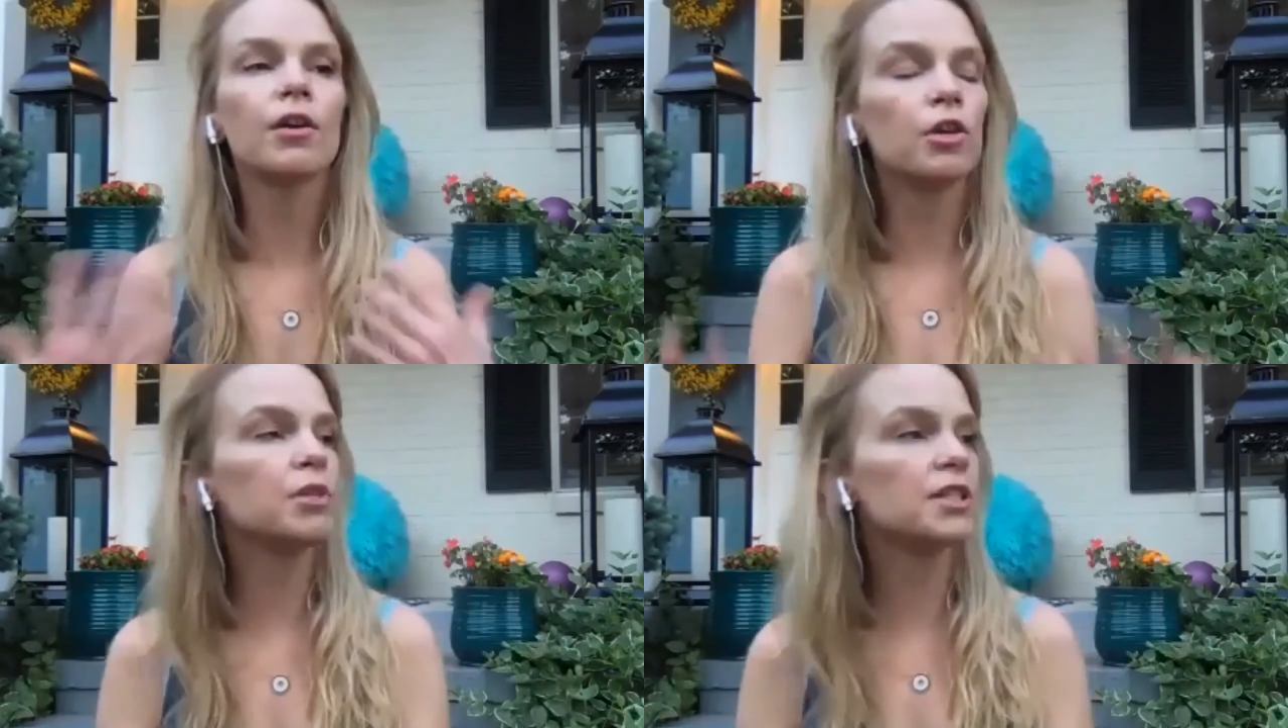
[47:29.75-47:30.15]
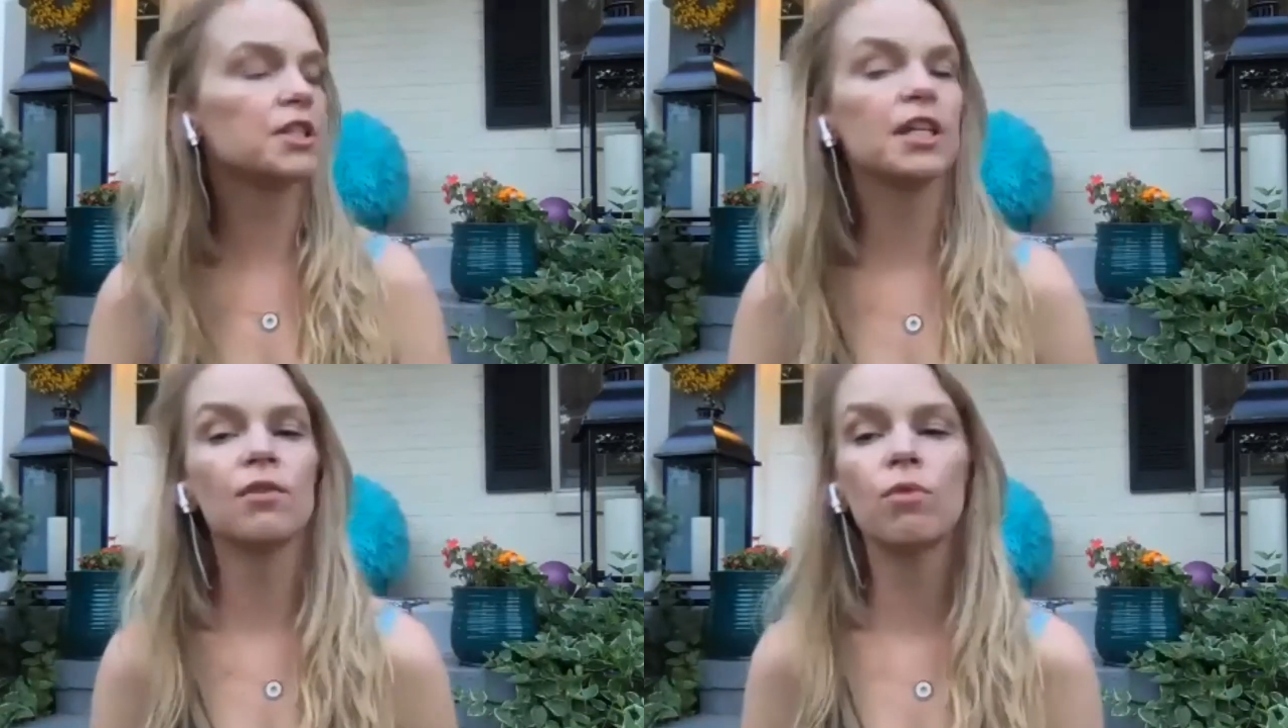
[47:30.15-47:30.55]
humans'
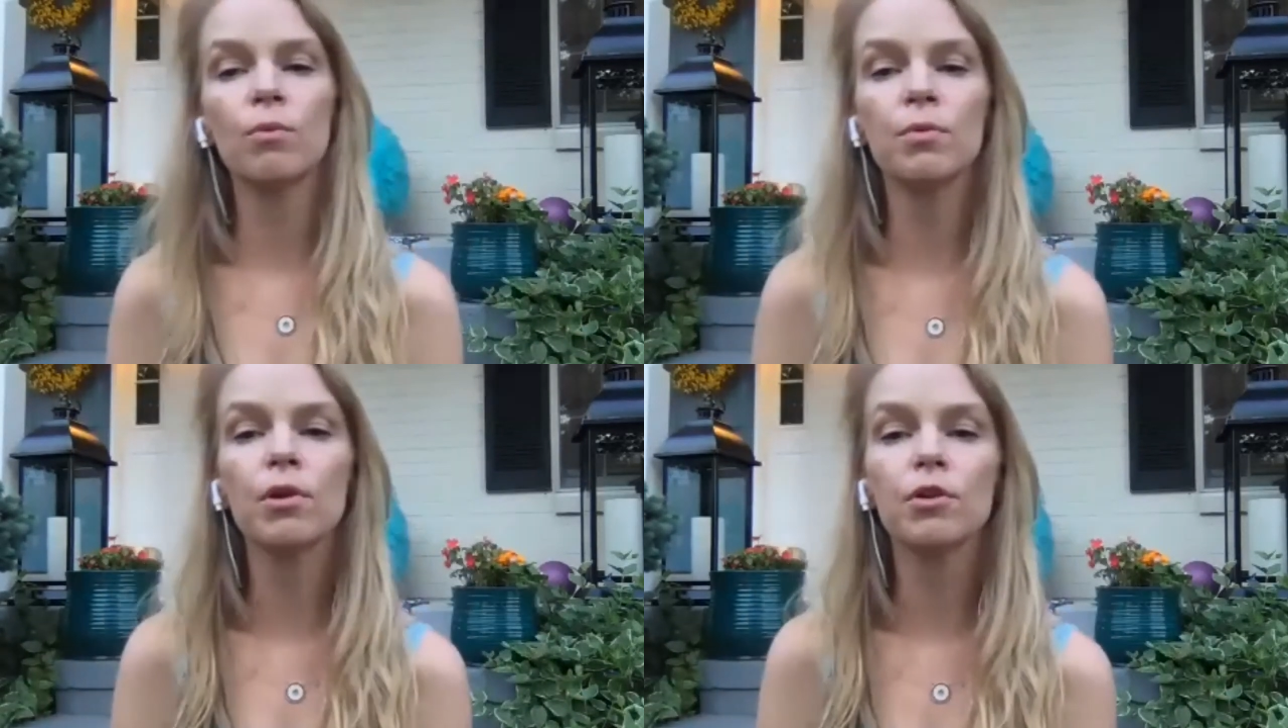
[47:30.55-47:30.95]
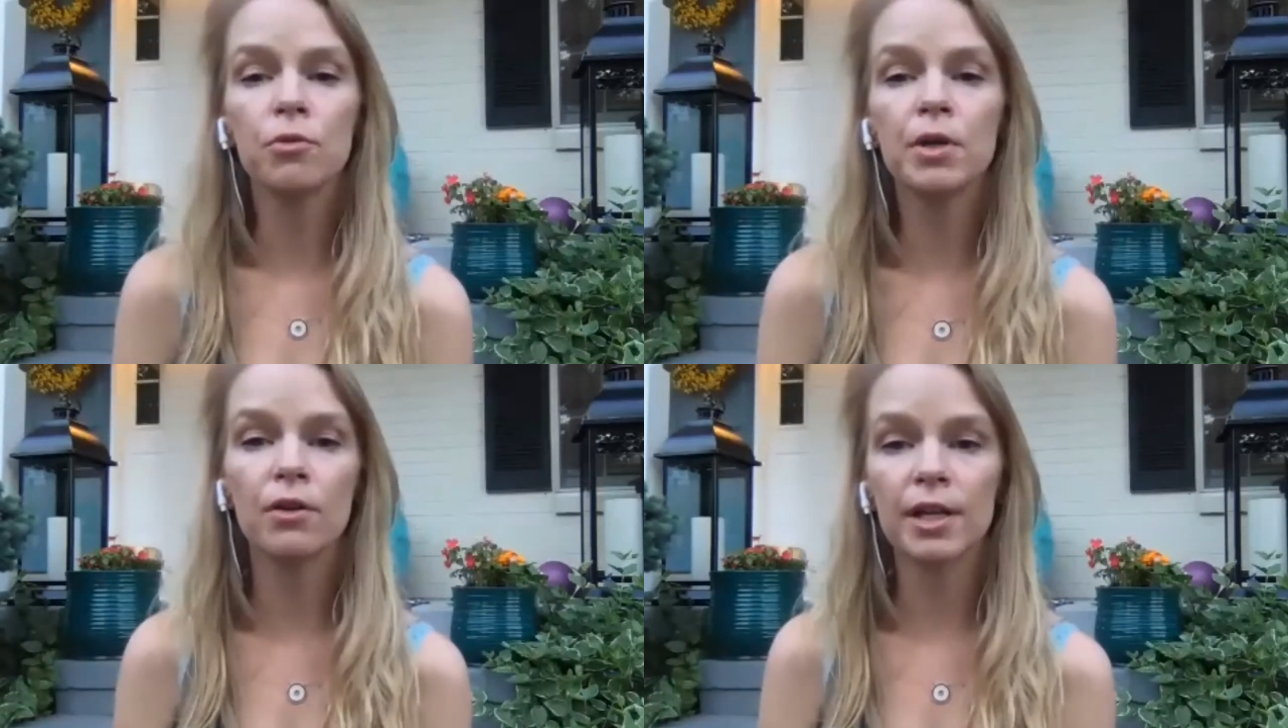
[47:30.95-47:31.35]
need of what we weren't
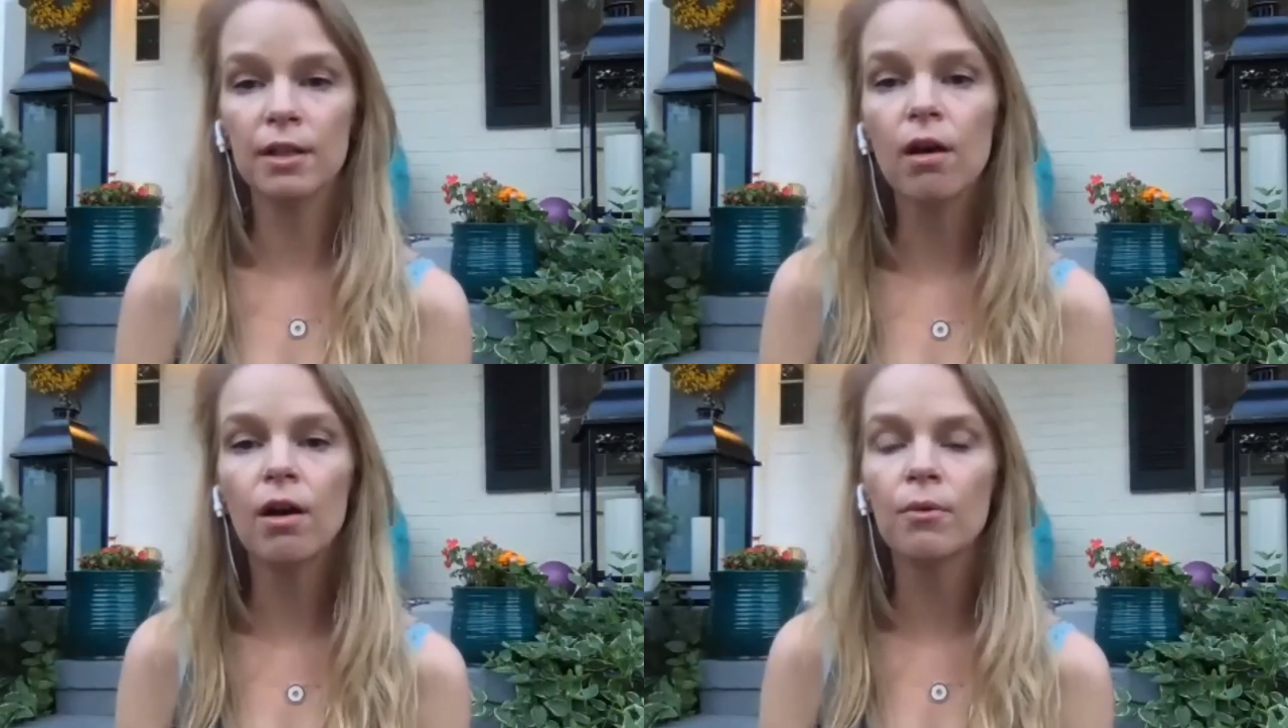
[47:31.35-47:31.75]
doing all day long.